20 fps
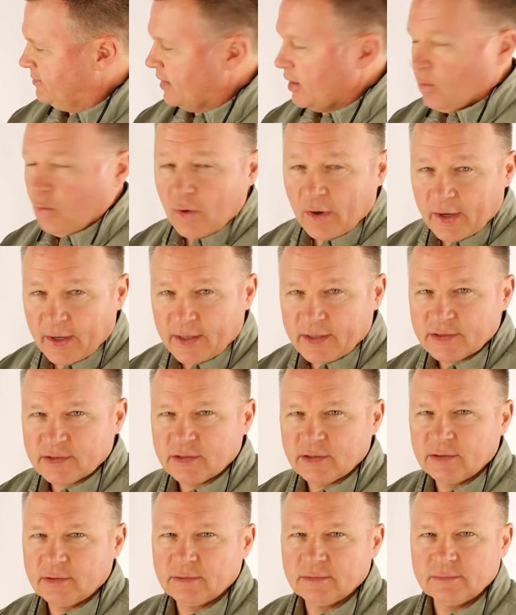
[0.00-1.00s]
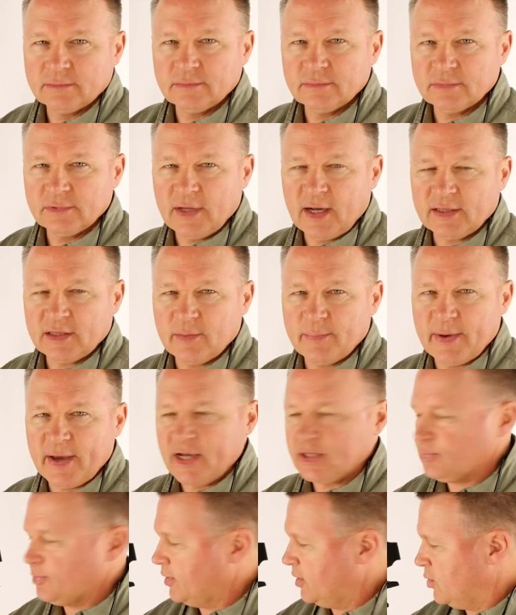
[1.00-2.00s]
works. Not the
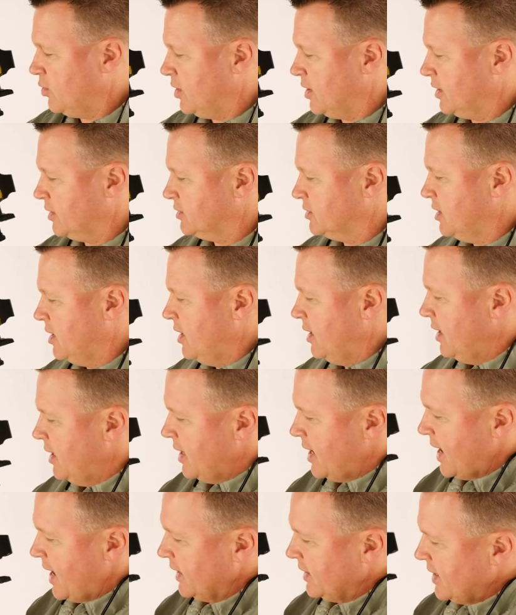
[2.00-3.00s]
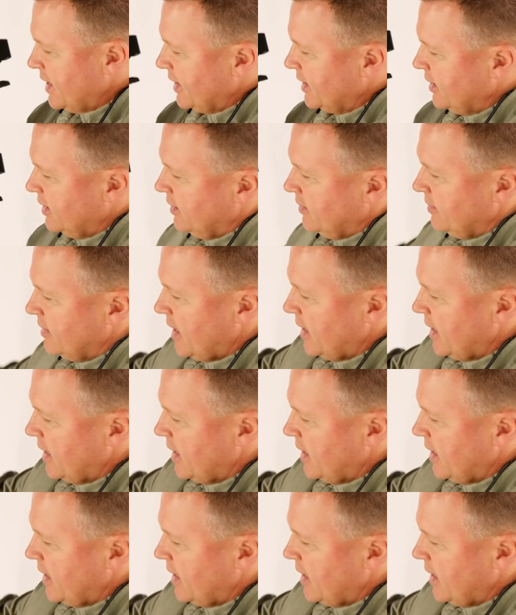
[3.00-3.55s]
best, but it works. I like a